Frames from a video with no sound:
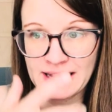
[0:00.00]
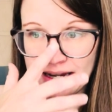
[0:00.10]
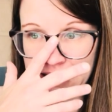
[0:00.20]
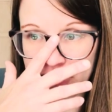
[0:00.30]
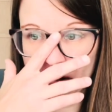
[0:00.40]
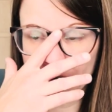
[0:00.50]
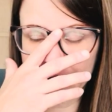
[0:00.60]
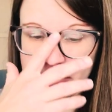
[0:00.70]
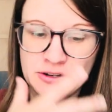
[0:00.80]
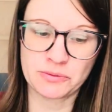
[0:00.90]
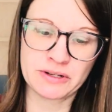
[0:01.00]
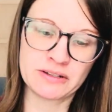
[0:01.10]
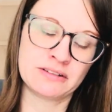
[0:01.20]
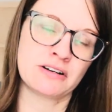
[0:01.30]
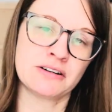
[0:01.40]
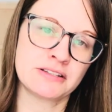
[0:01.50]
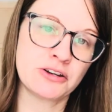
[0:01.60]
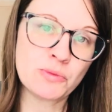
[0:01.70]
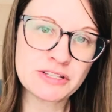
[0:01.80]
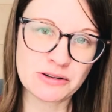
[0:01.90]
and
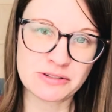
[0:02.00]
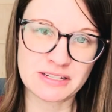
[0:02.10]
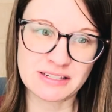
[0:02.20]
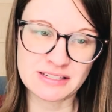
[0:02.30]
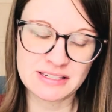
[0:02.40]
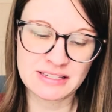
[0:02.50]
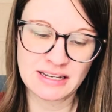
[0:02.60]
carcinomatosis